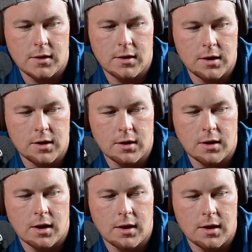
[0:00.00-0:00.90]
It
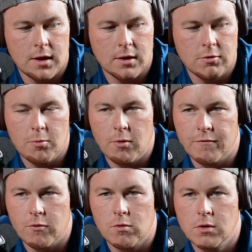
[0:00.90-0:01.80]
got a
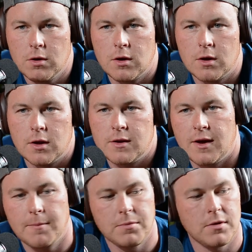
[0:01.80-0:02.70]
3.4 on Untapped